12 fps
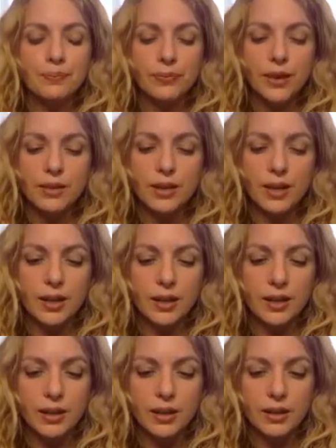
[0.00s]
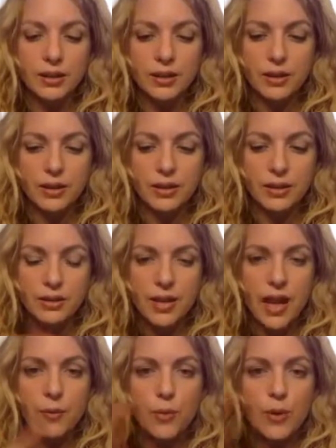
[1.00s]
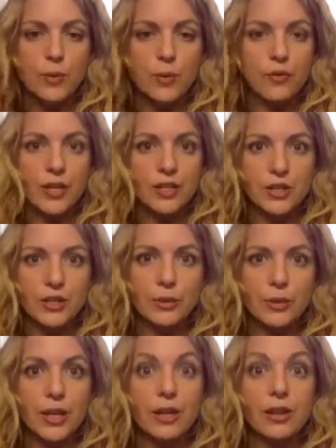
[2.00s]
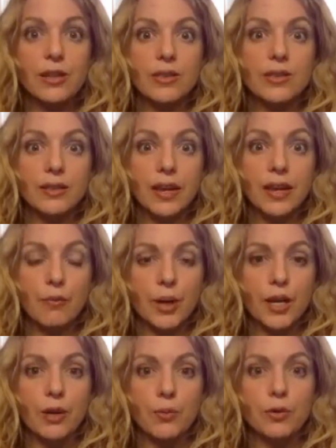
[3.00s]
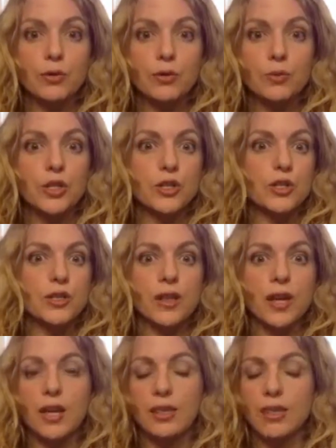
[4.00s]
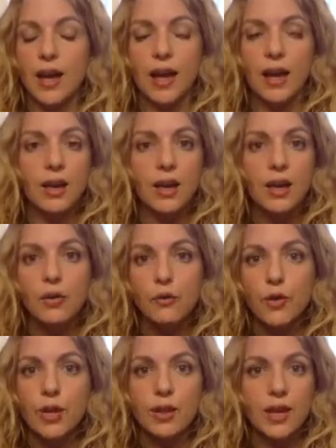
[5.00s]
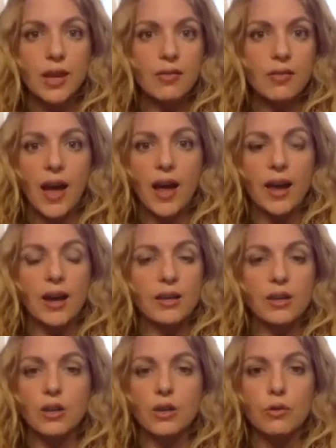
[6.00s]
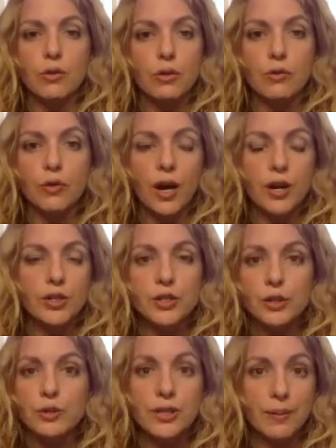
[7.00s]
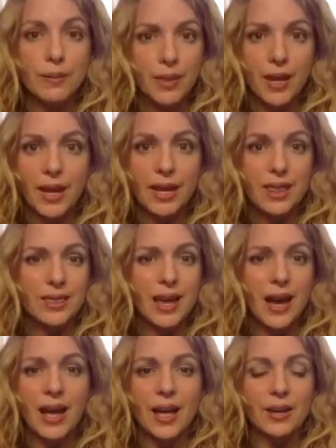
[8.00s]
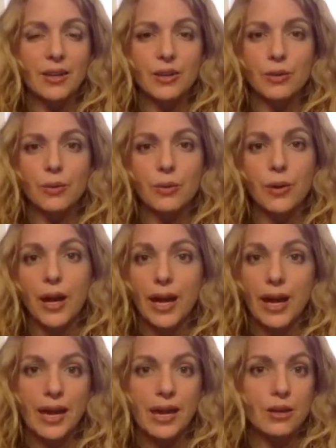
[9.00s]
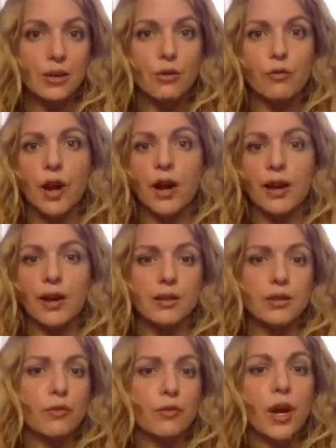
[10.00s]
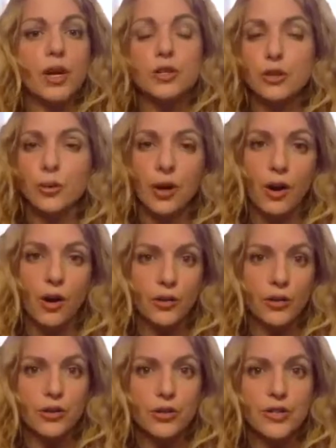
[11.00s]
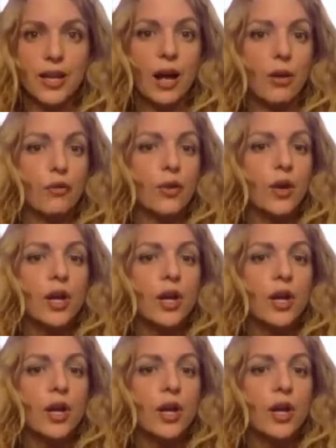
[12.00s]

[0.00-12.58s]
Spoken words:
Then we move into healing the slave money wound, which is like that feeling that you've got to do something that you hate. You've got to do it all yourself.